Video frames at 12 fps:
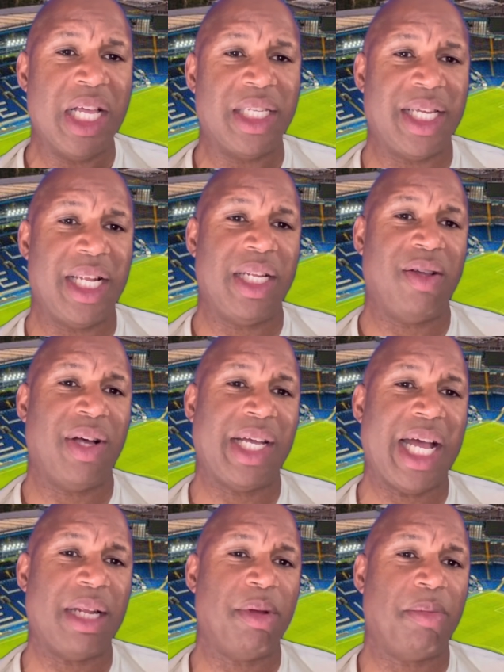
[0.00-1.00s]
selling our
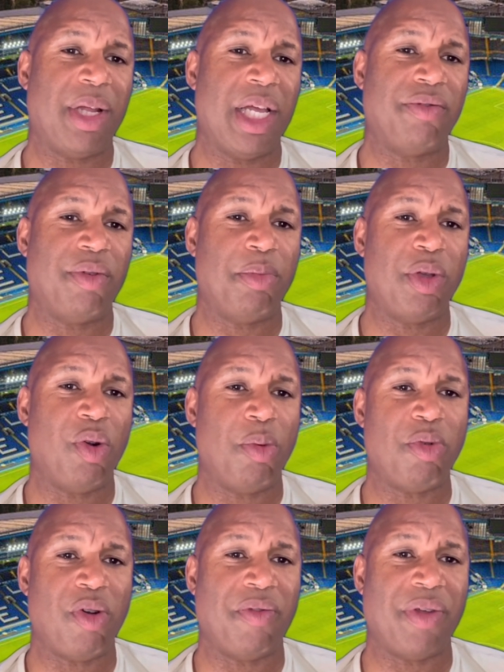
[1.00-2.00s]
academy players for pure
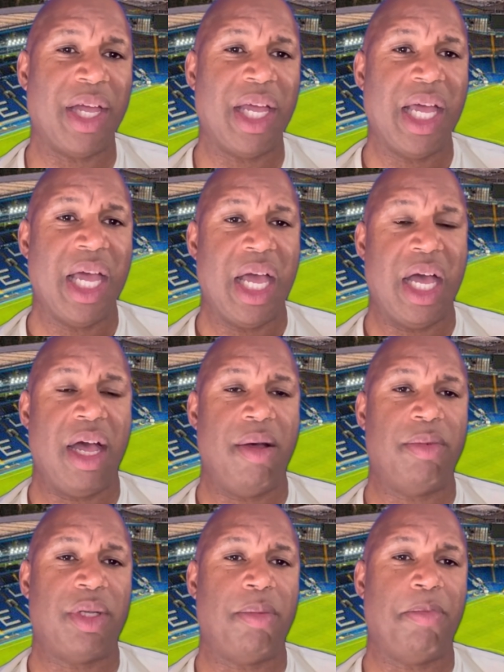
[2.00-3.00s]
profit
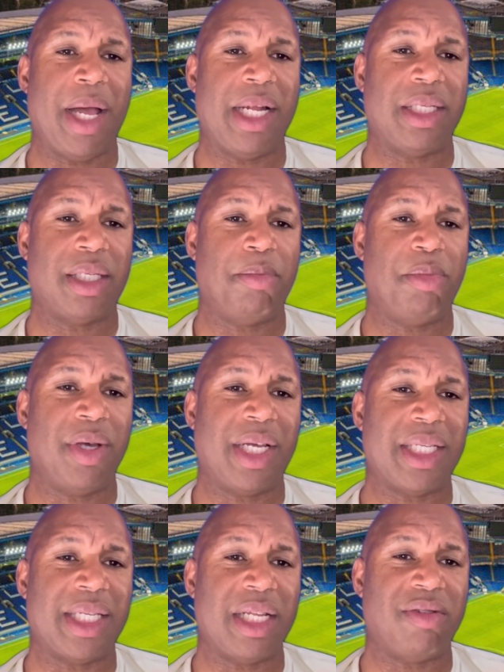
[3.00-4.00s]
to balance the book,
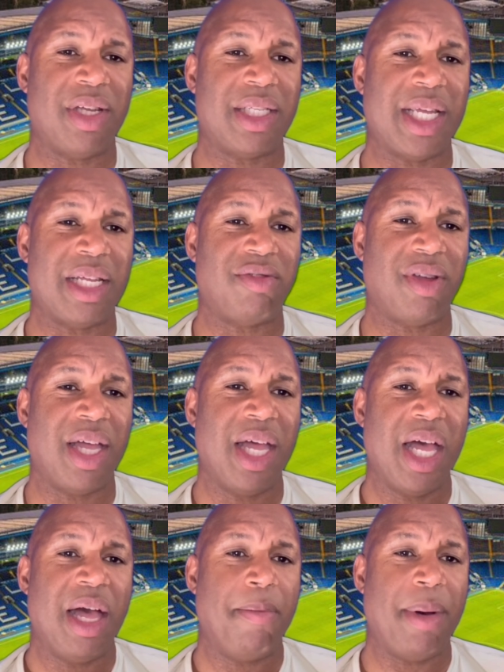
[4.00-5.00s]
etc., etc.
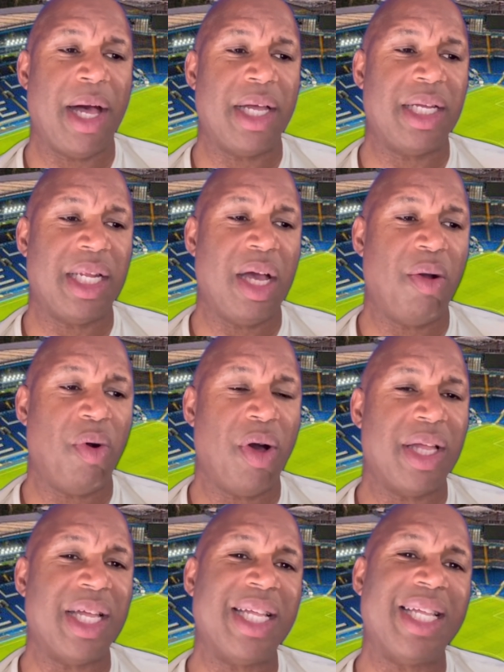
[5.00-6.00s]
But you know what?